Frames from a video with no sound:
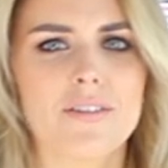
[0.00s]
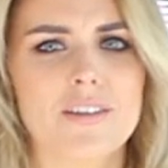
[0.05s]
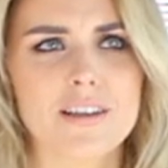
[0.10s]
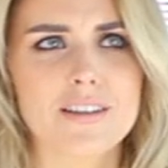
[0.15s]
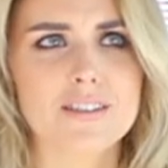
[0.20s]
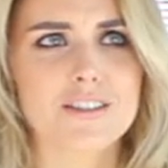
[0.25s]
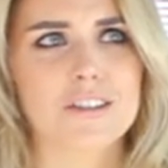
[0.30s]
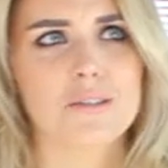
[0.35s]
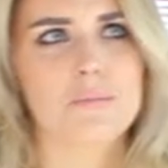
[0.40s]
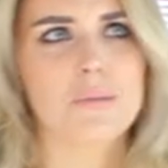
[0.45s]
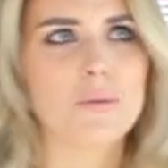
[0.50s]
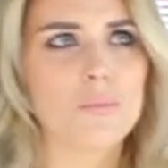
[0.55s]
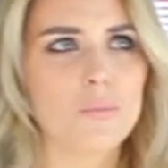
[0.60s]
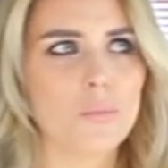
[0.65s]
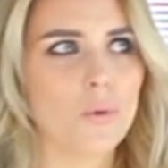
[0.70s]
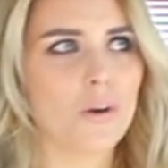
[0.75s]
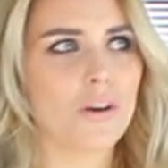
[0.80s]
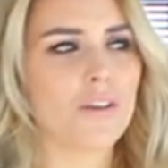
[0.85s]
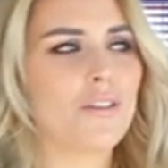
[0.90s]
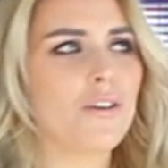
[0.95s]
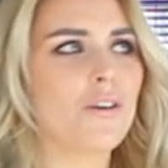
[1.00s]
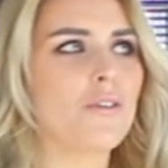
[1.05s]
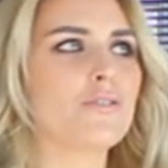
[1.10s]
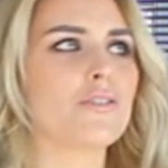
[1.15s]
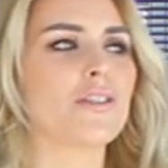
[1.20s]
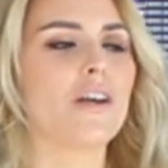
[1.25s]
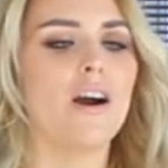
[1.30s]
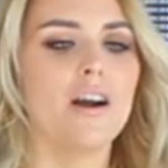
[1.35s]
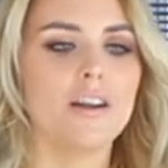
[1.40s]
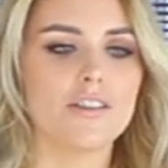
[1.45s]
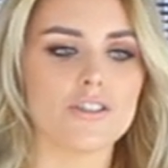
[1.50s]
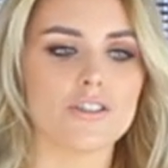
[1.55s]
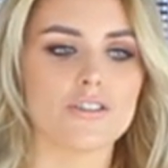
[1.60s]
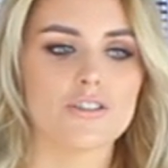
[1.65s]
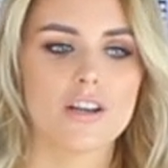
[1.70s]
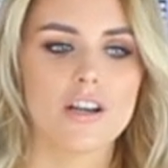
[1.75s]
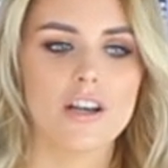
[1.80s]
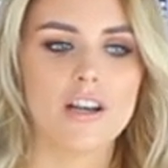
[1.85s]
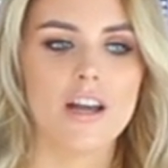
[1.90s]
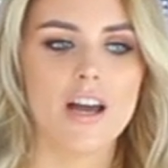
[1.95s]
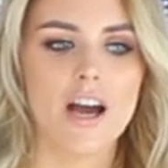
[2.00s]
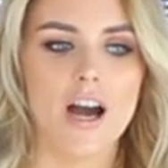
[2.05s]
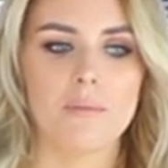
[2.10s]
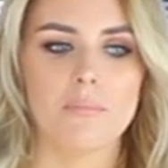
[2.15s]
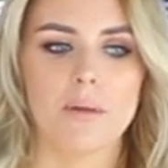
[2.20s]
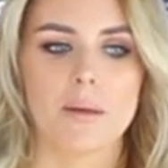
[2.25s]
think it's going to be one of those that I'm